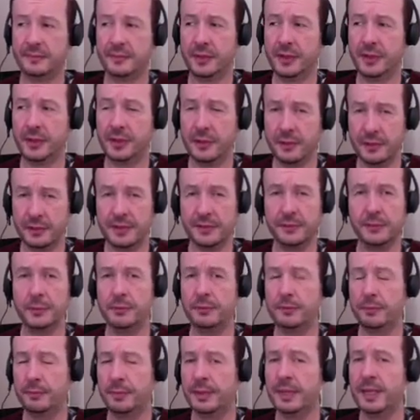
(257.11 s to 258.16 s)

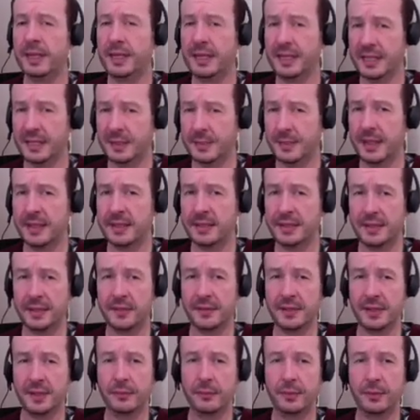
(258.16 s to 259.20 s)
useful but inexpensive,
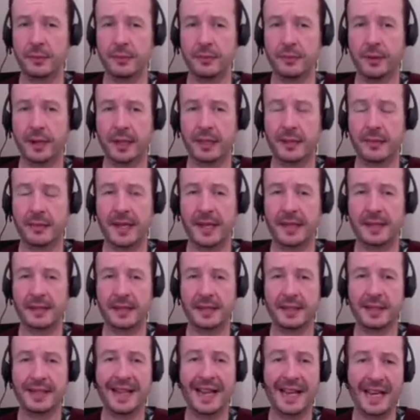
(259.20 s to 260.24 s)
so it wouldn't break the bank,
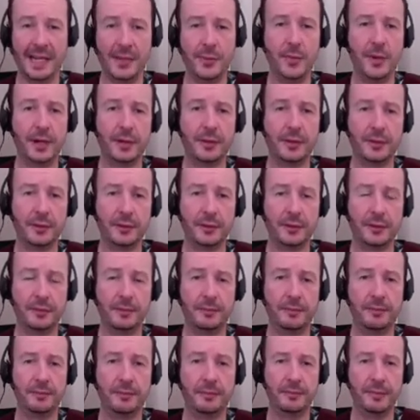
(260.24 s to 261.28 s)
so that anyone could
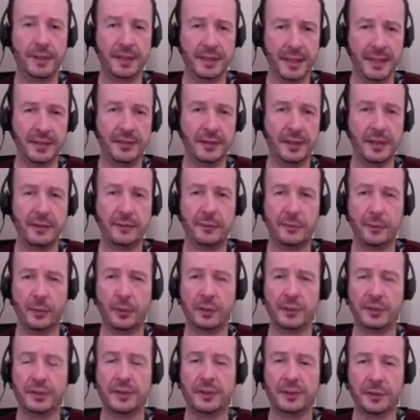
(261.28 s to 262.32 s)
potentially
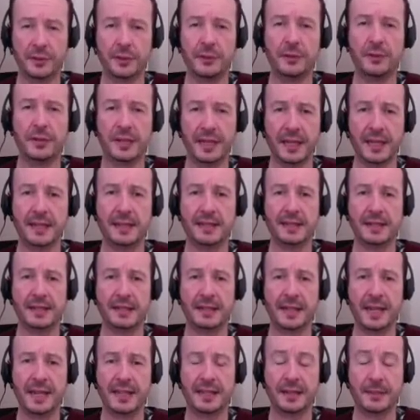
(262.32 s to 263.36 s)
afford to do this
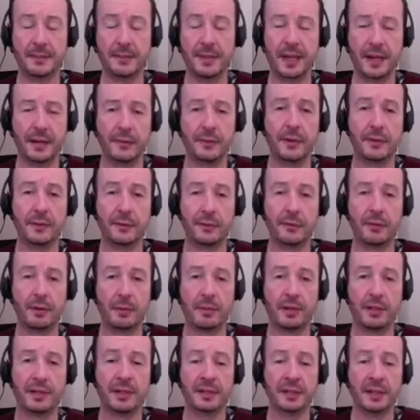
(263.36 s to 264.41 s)
and to benefit from
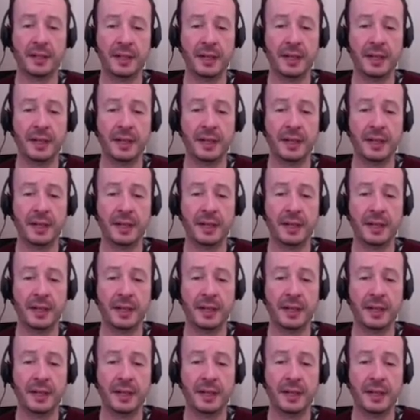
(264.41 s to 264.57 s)
it.